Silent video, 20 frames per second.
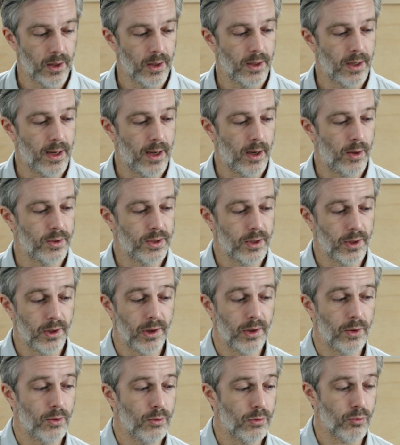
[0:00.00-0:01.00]
Now it
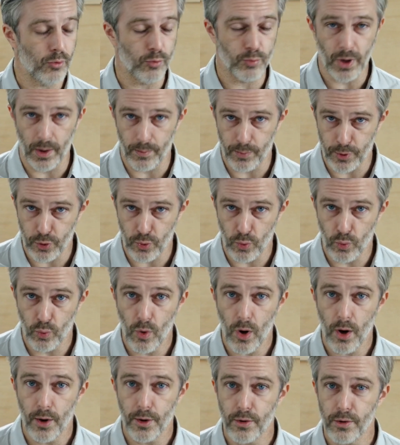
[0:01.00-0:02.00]
does use room temperature
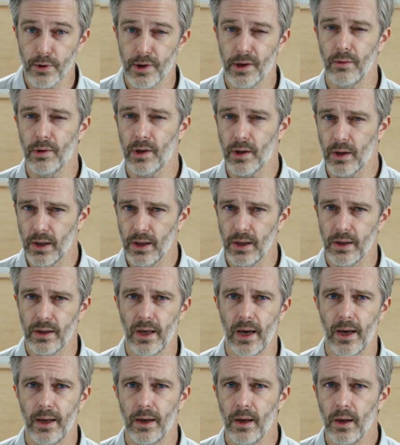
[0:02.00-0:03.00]
water, so it's gonna get
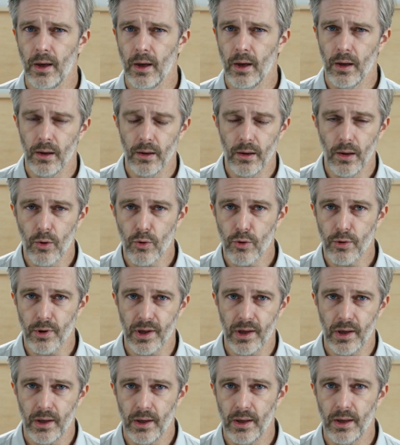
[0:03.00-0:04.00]
that lower
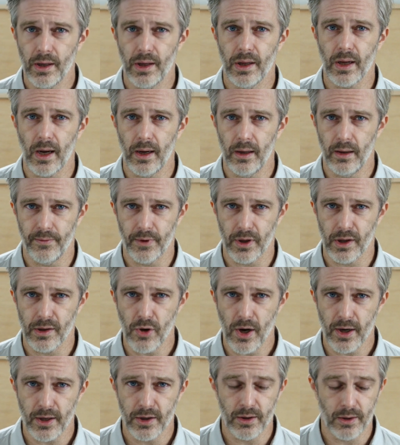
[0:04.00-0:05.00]
acidity style of
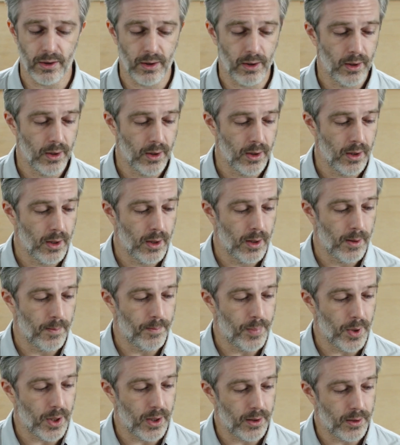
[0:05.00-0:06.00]
extraction.
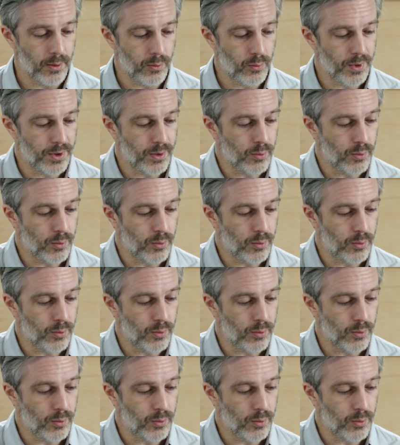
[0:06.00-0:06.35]
But with